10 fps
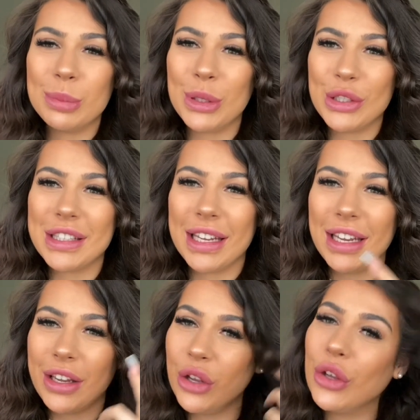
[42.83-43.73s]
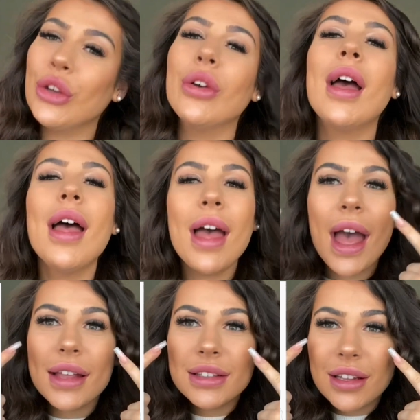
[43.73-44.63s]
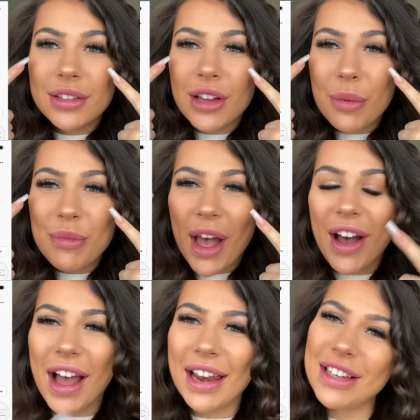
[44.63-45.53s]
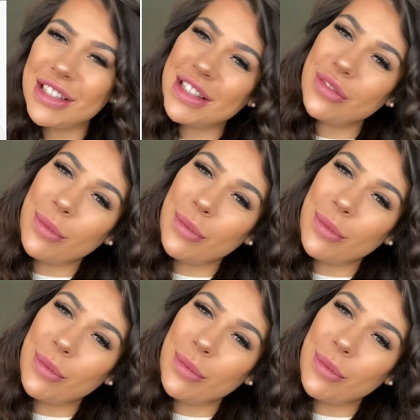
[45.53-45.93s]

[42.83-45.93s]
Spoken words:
Beauty, who has done my eyelashes for